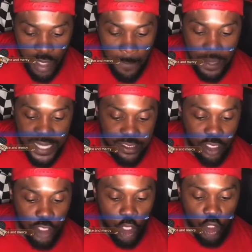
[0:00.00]
Blessed are
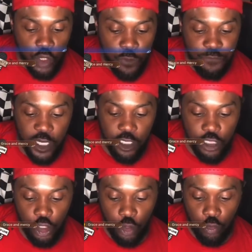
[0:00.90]
those who fear to
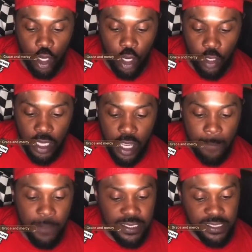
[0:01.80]
do wrong,
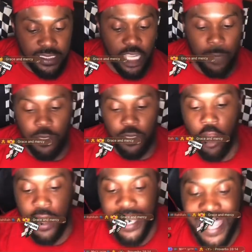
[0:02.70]
but the stubborn
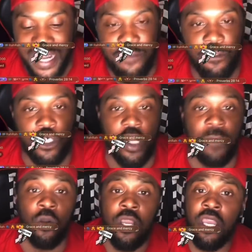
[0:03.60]
are headed for
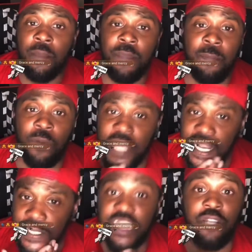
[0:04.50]
trouble. People
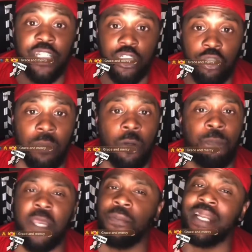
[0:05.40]
that serious trouble,
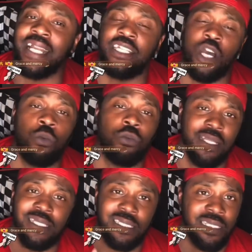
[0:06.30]
people that don't
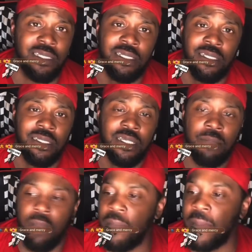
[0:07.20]
listen.
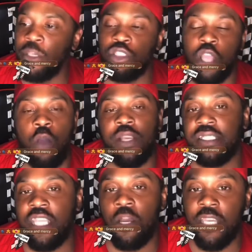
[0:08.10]
My mama used to always
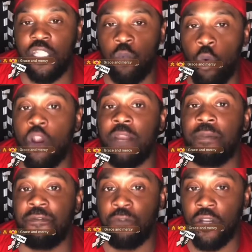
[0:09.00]
tell me it's warning
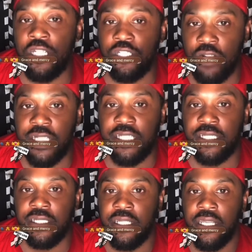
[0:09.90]
before destruction.
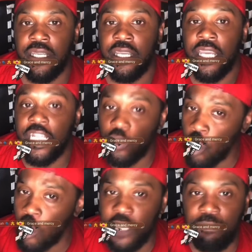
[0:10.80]
It's
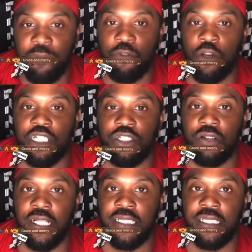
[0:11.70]
warning before
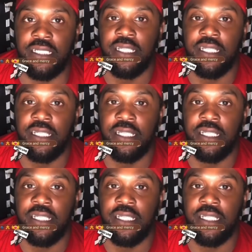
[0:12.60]
destruction.